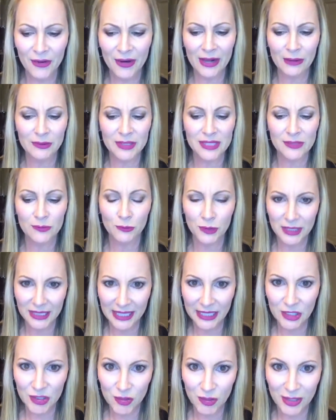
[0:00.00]
and I was really
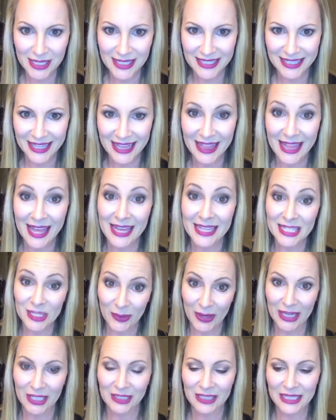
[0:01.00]
interested in that, so
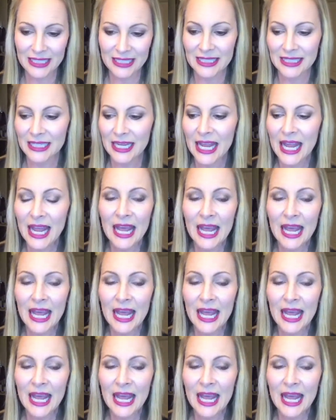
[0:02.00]
I clicked it.